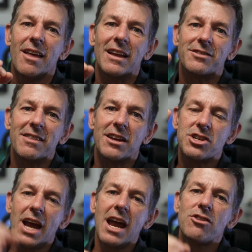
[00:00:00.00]
that's in the
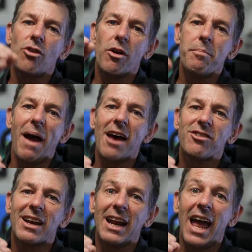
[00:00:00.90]
chains or the
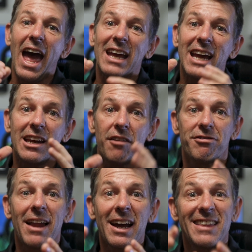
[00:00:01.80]
basket can
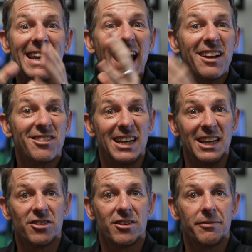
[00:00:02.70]
deflect the next
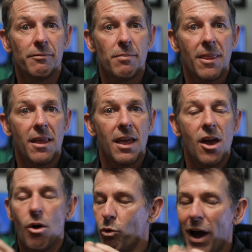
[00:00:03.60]
disc
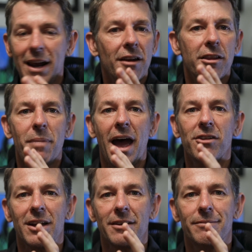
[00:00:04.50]
right out of the
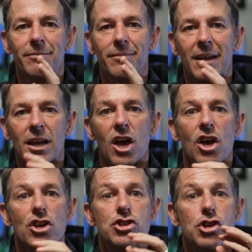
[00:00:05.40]
basket.
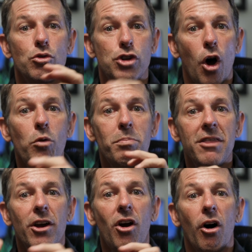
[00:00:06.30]
So don't be
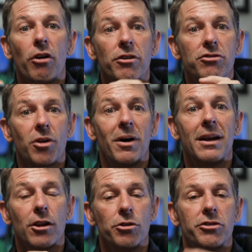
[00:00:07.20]
the cause of
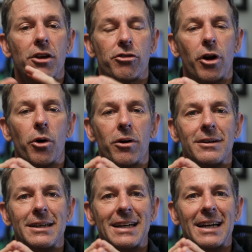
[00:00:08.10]
someone losing a stroke.
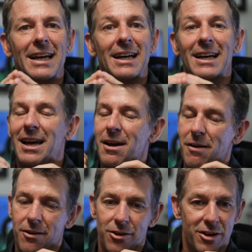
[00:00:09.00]

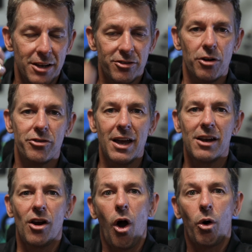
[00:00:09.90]
Your disc goes
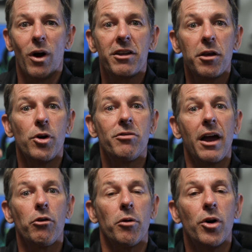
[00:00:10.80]
in, quickly move
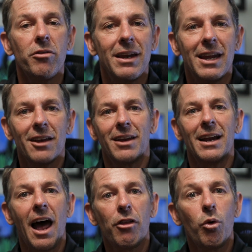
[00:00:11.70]
there, remove the disc,
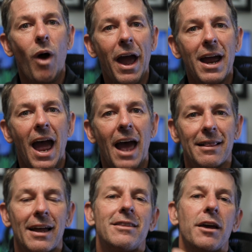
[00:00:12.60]
get out of the way,
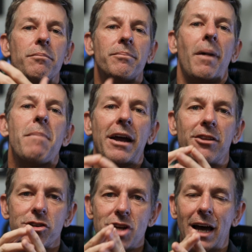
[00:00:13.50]
and let them make
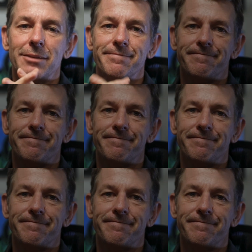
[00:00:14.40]
their shot.